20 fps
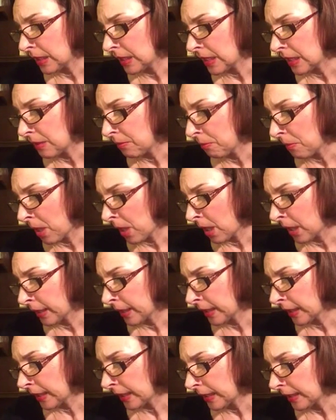
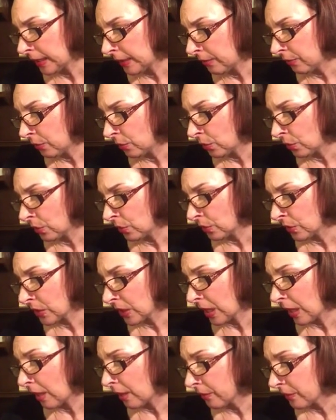demonic
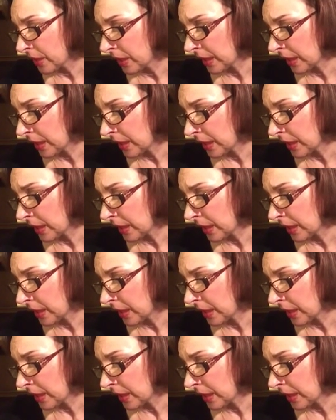evils of